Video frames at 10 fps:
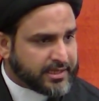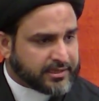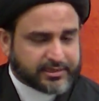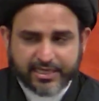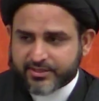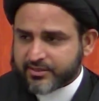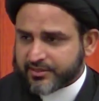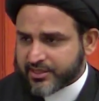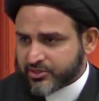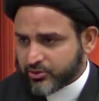That is the
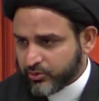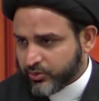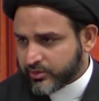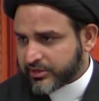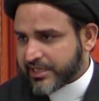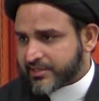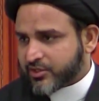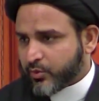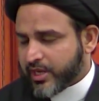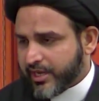dastur, that is
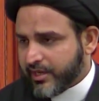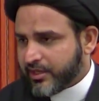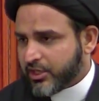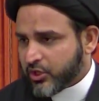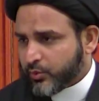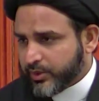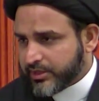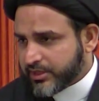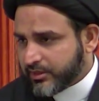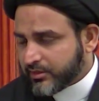the way we
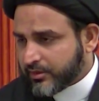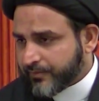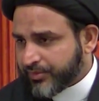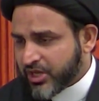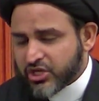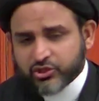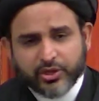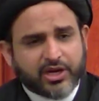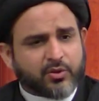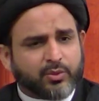deal. So
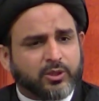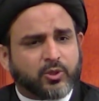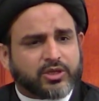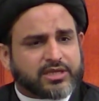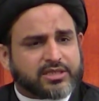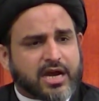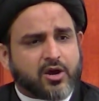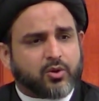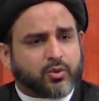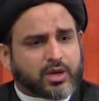here we look at
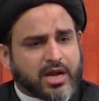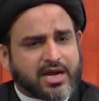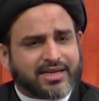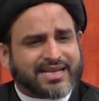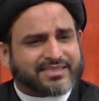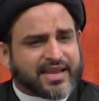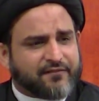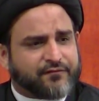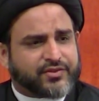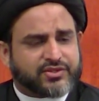how Quran has
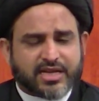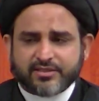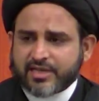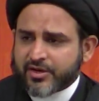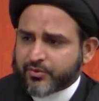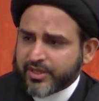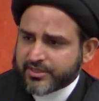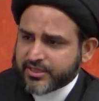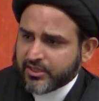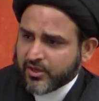emphasized a
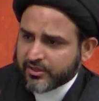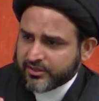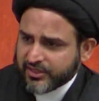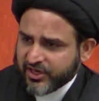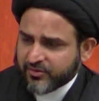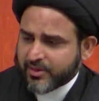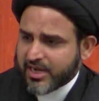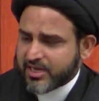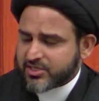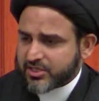great deal on
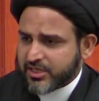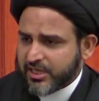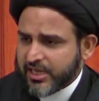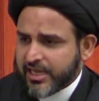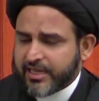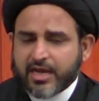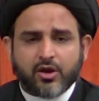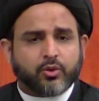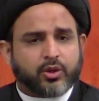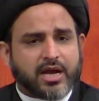ni'mat, and
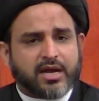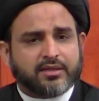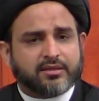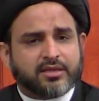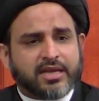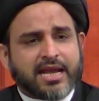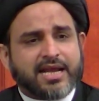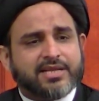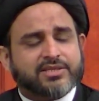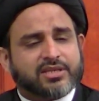how Quran
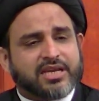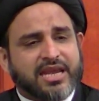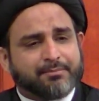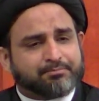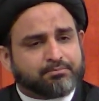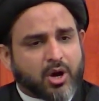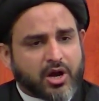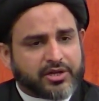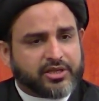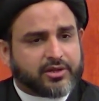has
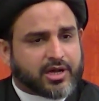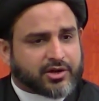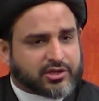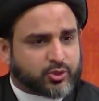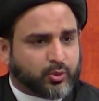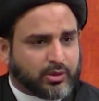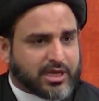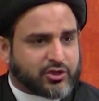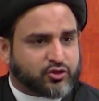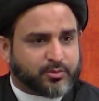embodied
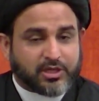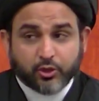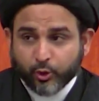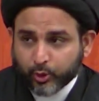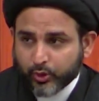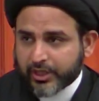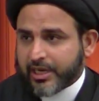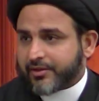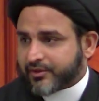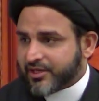Rasulullah to be khuluq
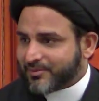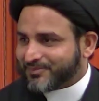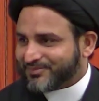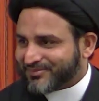azim.